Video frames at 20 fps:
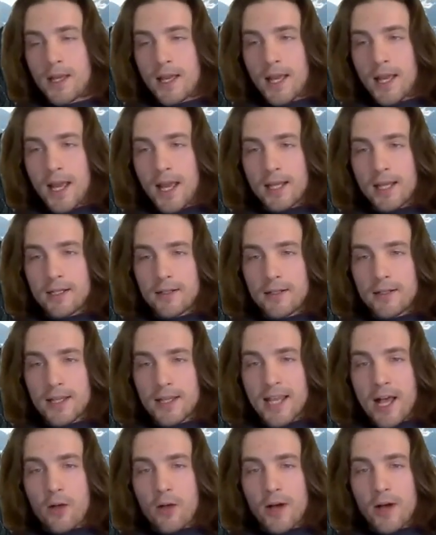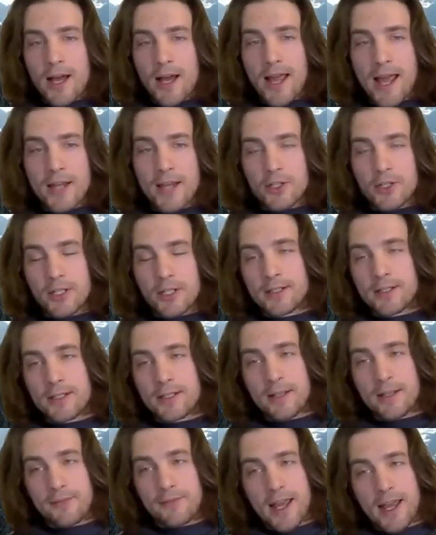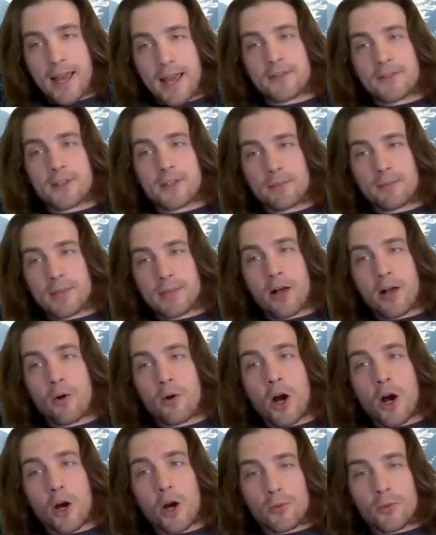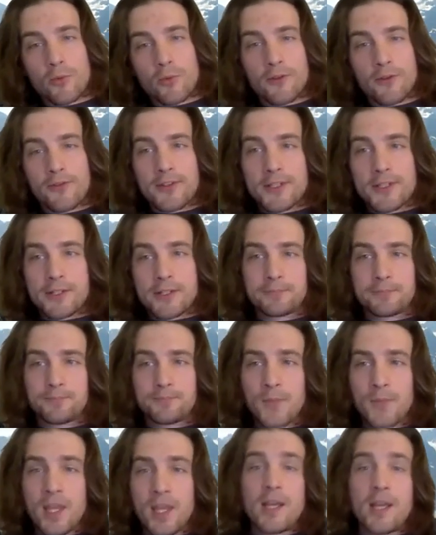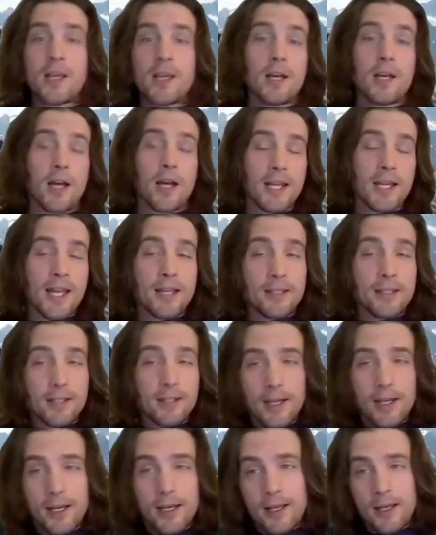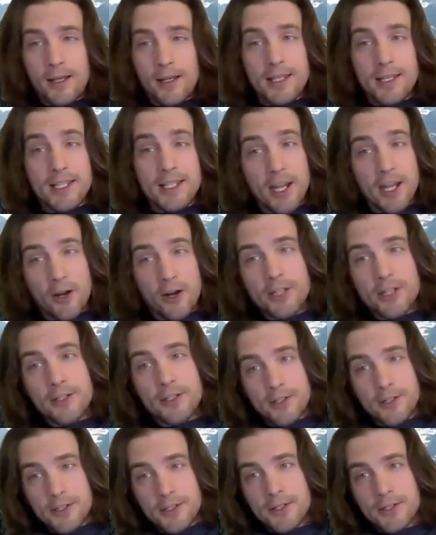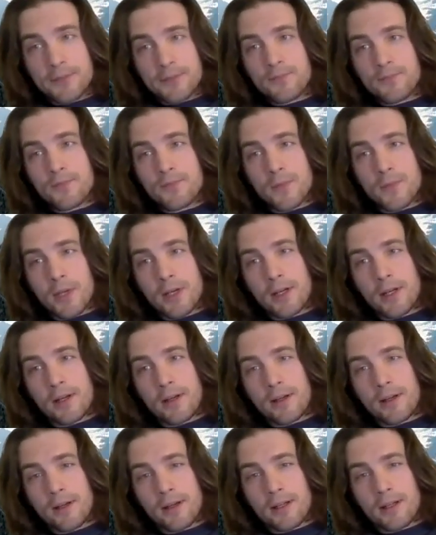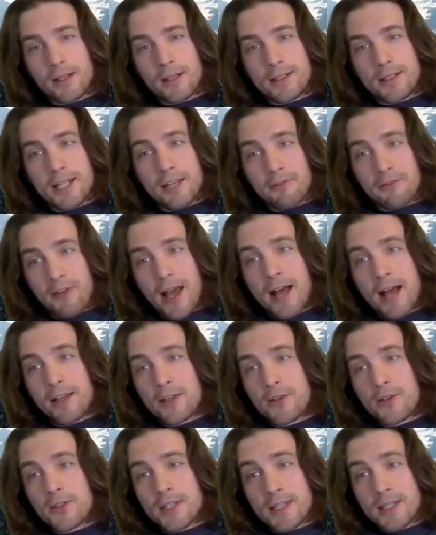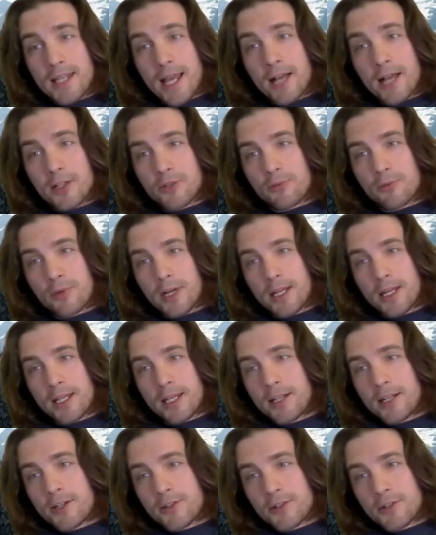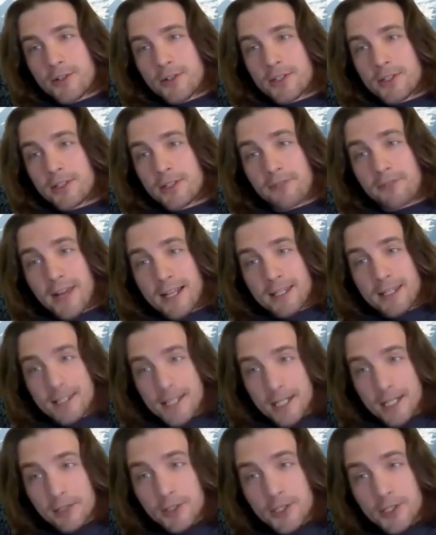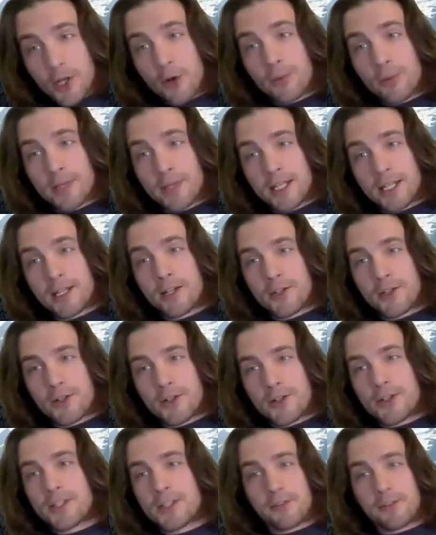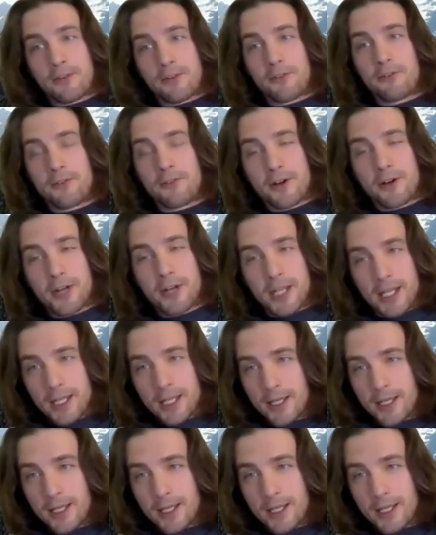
And the Galois action, if I have some Galois automorphism, again, these characters take values in the algebraic integers. In fact, cyclotomic integers of a very